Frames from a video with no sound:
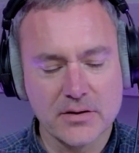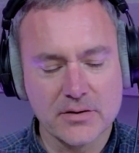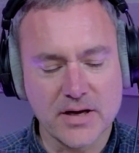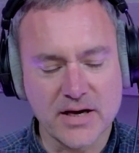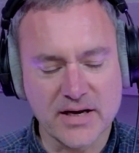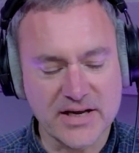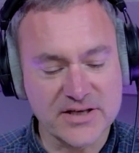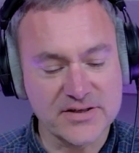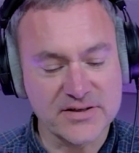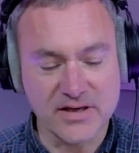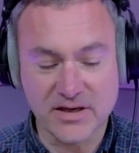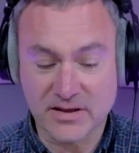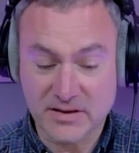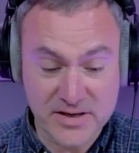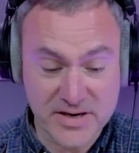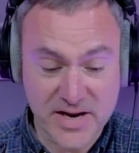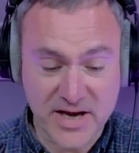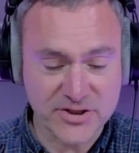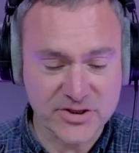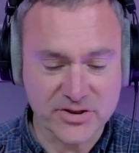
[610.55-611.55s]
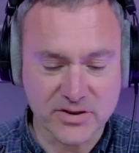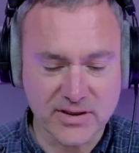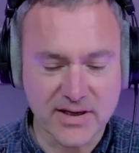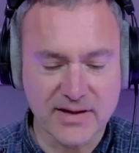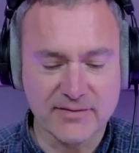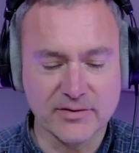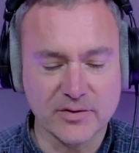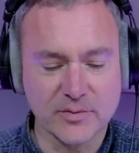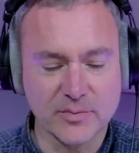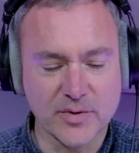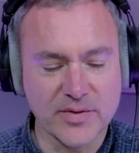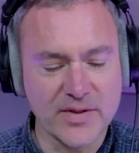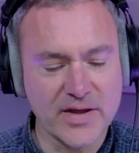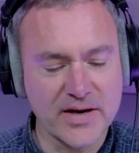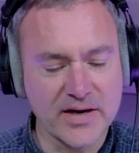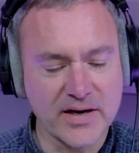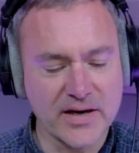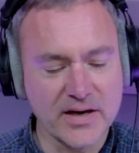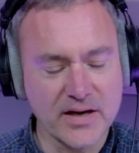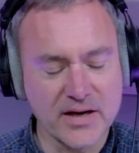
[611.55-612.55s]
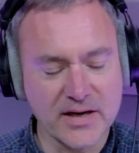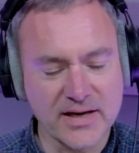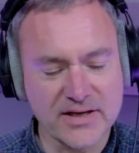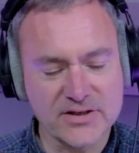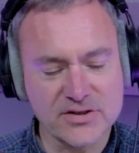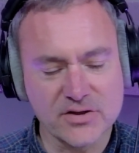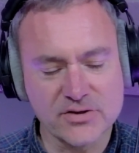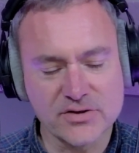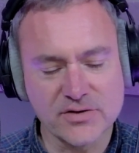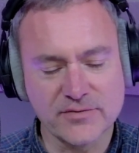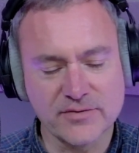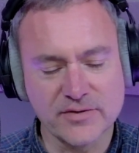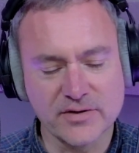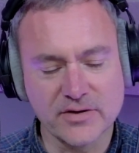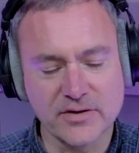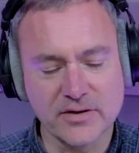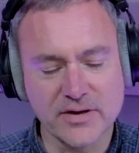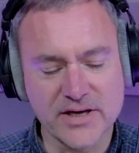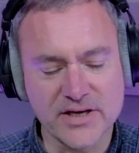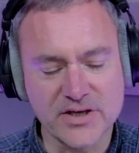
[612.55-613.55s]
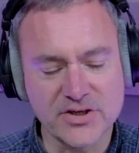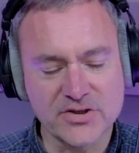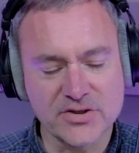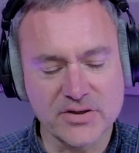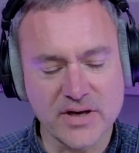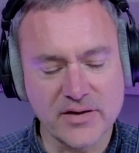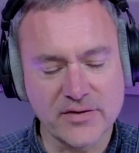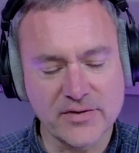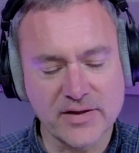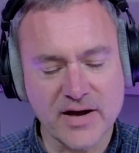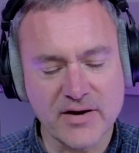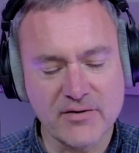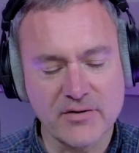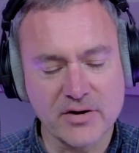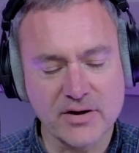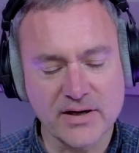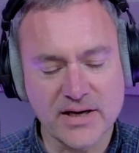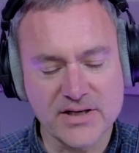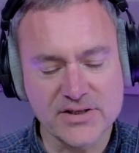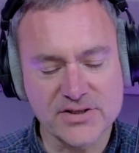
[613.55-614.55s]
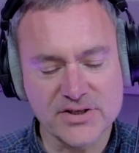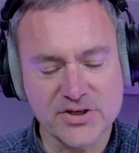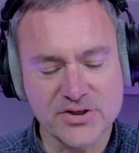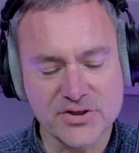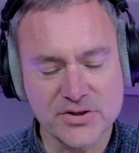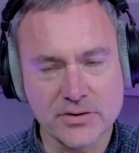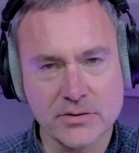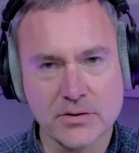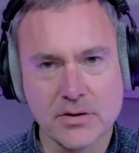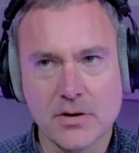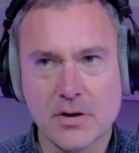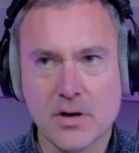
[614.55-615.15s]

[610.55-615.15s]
I guess, at a national level, but then I guess also for each healthcare organisation?